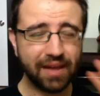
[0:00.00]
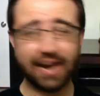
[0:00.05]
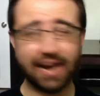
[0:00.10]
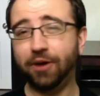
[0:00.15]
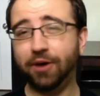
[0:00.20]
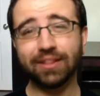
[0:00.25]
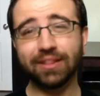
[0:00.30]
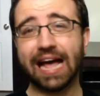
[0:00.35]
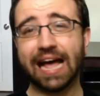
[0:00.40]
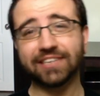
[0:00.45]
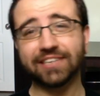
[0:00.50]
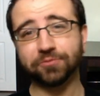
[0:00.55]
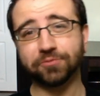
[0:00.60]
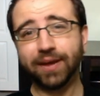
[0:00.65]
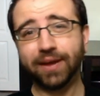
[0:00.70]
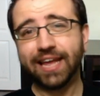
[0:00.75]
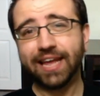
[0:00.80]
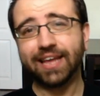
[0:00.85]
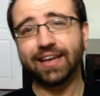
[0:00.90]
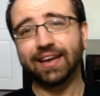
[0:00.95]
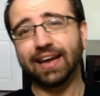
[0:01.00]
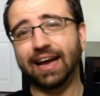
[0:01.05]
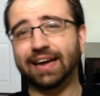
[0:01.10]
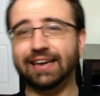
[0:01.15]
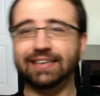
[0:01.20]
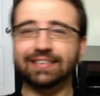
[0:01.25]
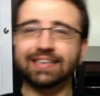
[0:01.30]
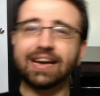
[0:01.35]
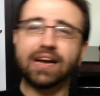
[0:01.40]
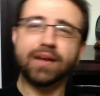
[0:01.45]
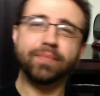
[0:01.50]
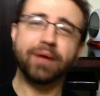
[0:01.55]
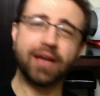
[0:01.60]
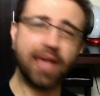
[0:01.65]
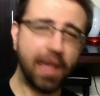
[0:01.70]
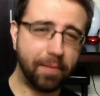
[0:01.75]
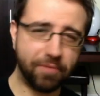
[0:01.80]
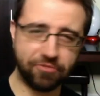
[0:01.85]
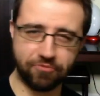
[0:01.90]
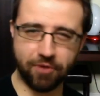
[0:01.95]
I know last week I didn't talk
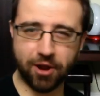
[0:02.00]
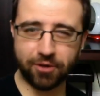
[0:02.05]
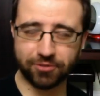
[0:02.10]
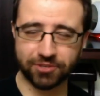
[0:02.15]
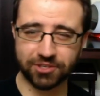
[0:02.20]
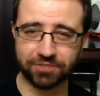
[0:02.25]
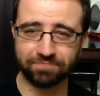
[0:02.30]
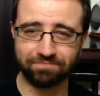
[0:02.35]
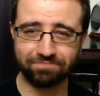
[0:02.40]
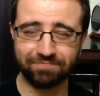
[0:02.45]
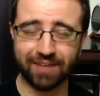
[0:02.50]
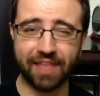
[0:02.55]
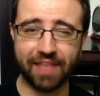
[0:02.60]
about Game of Thrones,